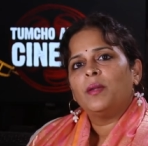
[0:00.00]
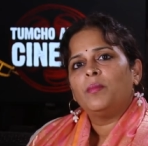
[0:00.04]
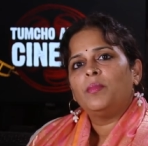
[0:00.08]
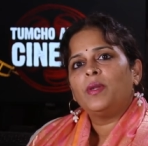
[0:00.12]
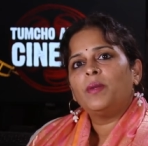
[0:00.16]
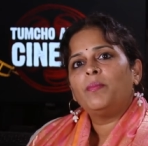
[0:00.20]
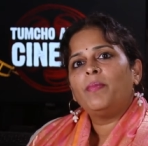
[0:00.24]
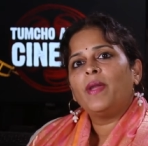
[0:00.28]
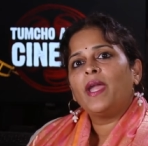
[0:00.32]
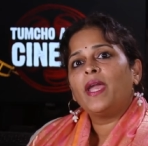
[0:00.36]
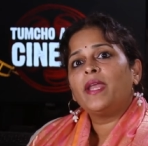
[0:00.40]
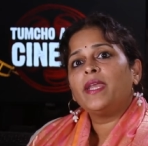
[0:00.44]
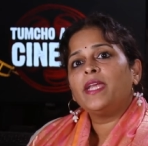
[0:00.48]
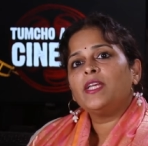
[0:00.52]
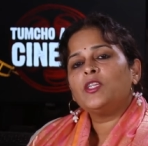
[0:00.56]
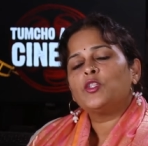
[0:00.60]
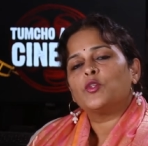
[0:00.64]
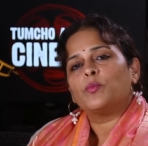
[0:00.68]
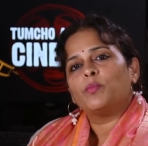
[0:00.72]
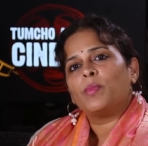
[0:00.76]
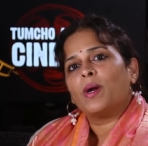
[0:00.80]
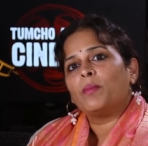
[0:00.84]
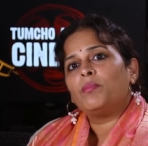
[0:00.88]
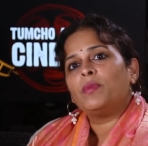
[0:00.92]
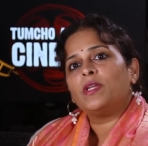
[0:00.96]
preparing
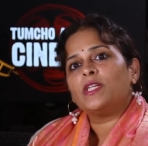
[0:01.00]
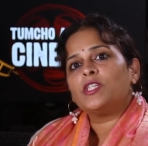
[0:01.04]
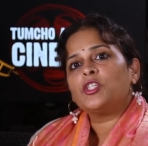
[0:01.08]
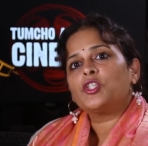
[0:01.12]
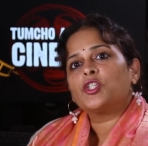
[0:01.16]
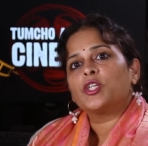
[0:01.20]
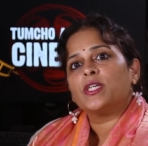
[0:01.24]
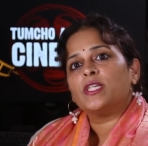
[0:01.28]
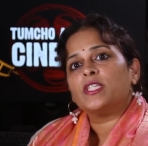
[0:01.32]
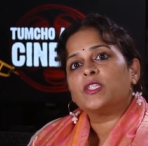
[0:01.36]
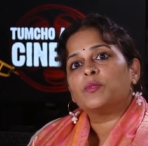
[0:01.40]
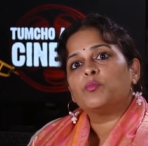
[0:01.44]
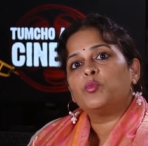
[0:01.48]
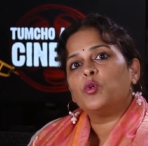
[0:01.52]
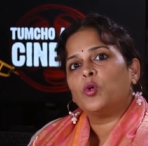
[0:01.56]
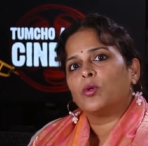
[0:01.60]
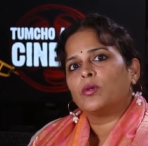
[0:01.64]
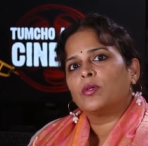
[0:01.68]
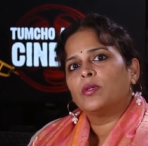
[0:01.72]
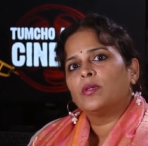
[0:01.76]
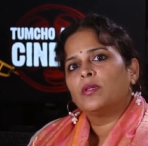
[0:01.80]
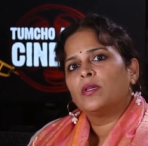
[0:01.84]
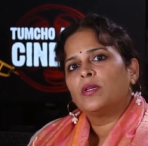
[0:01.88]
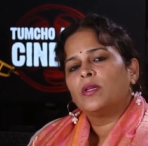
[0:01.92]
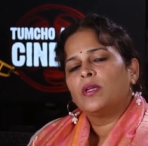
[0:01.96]
to publish his book,